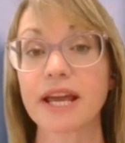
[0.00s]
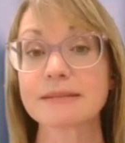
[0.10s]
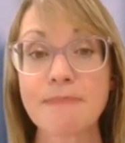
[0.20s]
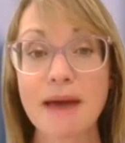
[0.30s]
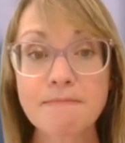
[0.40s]
his
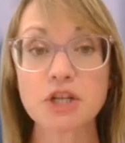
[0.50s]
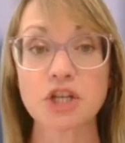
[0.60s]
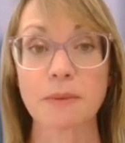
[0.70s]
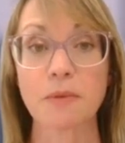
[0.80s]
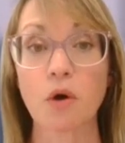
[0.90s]

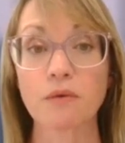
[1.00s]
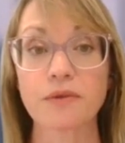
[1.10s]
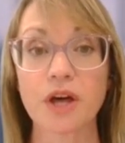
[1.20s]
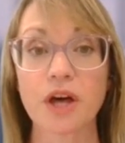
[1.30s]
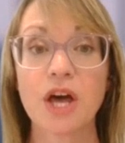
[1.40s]
membership of
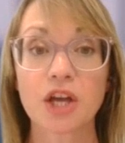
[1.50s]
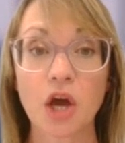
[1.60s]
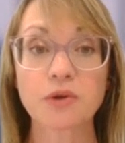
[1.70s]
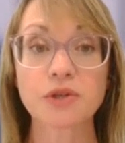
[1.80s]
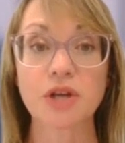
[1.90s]
the
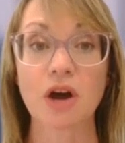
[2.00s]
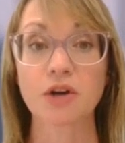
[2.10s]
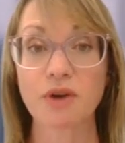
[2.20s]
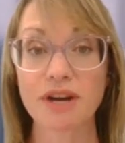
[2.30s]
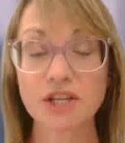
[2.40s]

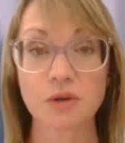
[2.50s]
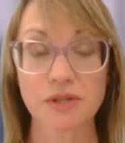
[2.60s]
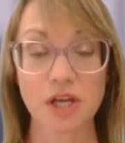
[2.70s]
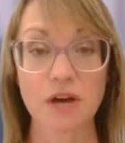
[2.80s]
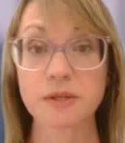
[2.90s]
Coastguard Rescue
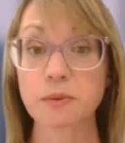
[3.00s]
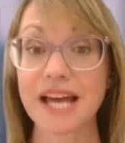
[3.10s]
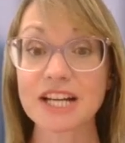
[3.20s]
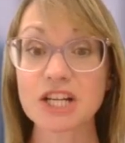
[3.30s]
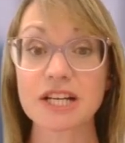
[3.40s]
Service was
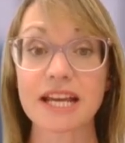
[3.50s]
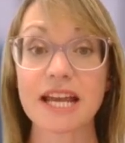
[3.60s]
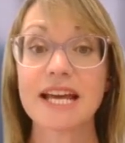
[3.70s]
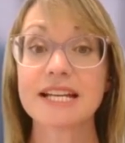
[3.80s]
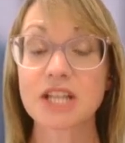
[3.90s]
actually